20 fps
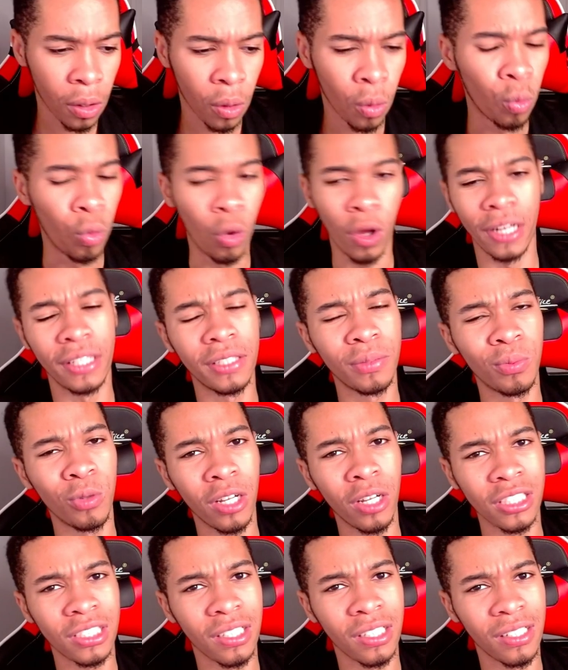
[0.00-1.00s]
What is
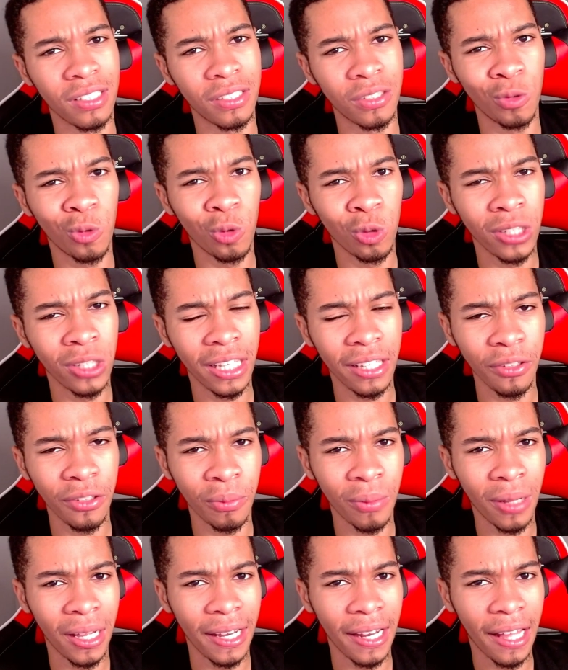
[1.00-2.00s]
Brawl Stars Roulette, you
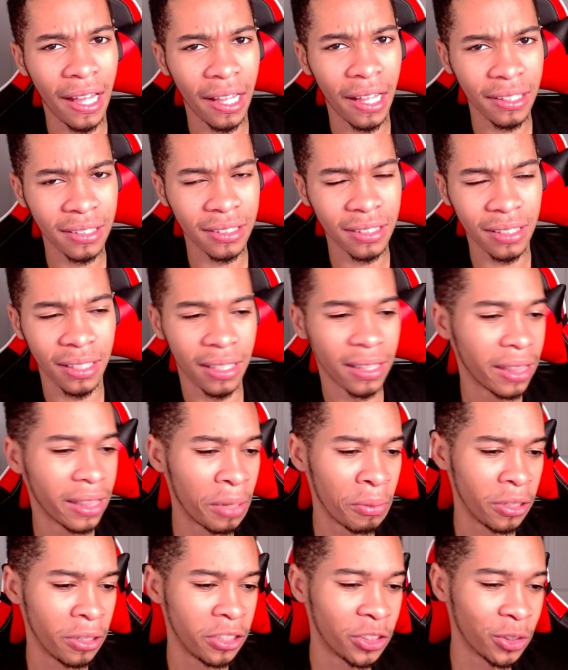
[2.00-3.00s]
might ask?
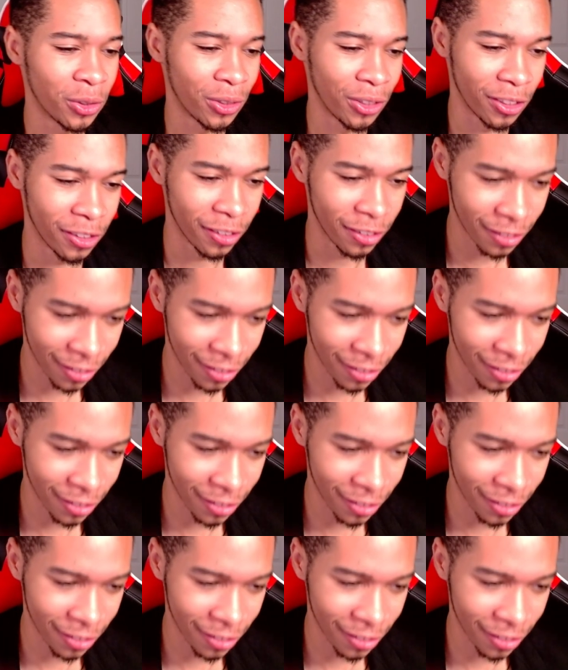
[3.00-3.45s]
Let me show you.